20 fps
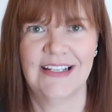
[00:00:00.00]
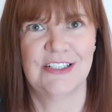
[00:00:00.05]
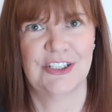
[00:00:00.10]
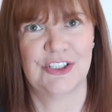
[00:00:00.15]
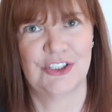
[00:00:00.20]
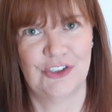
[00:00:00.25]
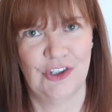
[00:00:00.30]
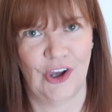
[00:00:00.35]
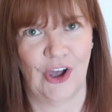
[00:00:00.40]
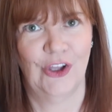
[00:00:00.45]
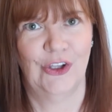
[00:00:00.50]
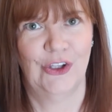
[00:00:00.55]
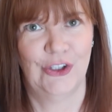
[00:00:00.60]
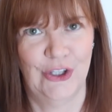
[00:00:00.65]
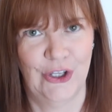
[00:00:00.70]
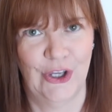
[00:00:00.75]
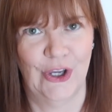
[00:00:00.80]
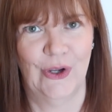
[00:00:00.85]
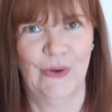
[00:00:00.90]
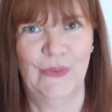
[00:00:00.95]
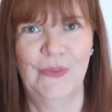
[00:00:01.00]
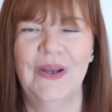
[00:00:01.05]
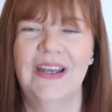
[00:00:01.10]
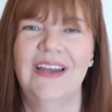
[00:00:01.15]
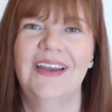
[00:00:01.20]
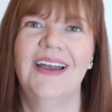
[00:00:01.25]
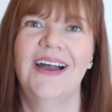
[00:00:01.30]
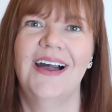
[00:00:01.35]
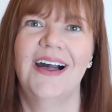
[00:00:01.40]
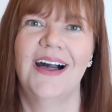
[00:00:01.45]
style you.
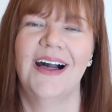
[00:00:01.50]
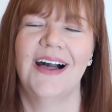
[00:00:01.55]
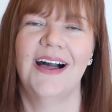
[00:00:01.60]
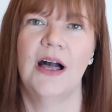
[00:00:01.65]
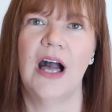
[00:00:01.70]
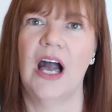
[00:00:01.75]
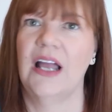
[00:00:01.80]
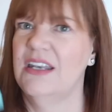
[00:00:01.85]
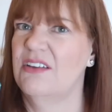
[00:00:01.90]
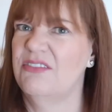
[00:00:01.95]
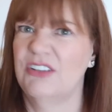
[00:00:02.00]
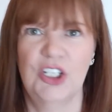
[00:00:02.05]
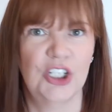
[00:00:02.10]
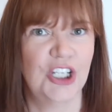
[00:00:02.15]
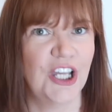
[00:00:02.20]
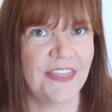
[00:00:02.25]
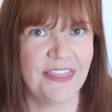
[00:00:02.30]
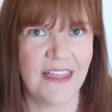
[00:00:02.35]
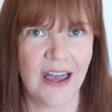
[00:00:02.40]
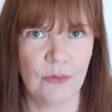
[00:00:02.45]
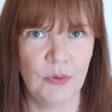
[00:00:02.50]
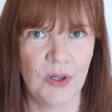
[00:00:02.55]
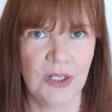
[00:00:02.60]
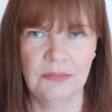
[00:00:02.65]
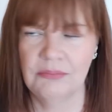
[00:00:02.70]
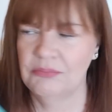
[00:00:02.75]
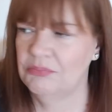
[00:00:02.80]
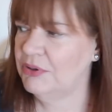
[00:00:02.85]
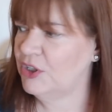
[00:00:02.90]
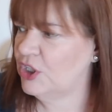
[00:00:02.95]
I never look at that
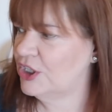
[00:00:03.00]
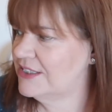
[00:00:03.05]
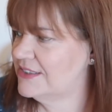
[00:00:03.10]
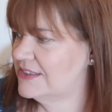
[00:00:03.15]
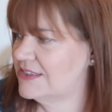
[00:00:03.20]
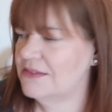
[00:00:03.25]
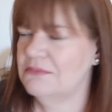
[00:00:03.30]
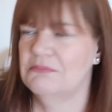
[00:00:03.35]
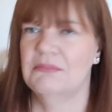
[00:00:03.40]
one because